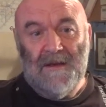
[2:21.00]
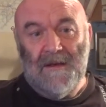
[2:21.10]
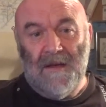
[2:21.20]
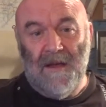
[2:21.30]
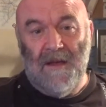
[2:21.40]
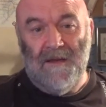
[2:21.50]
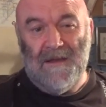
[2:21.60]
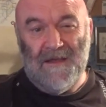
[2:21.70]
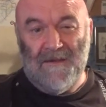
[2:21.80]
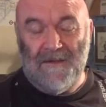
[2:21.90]

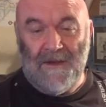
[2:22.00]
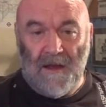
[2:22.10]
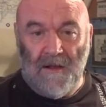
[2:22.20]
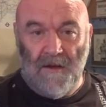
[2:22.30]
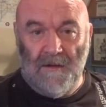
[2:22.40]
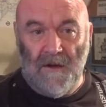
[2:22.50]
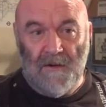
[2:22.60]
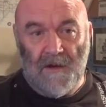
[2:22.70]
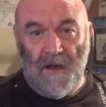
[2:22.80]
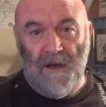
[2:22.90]
they just take a lot
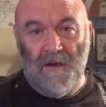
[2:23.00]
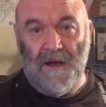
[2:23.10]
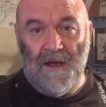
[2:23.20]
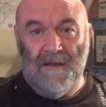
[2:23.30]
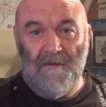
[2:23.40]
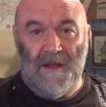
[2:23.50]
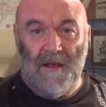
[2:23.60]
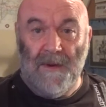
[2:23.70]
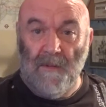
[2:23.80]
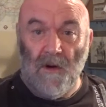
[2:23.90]
longer and they're a
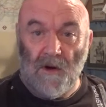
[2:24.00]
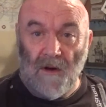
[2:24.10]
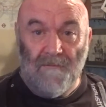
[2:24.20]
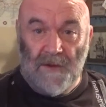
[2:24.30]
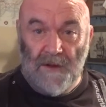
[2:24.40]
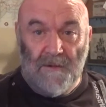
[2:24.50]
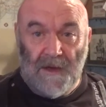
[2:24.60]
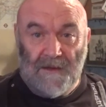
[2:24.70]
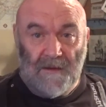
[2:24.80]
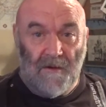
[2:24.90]
little bit more
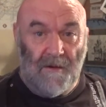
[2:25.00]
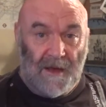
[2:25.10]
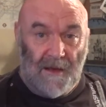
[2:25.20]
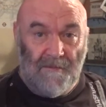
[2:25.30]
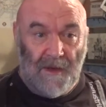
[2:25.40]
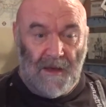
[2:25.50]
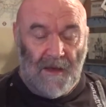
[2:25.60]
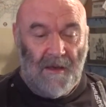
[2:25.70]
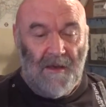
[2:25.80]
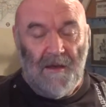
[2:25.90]
convoluted, or can be.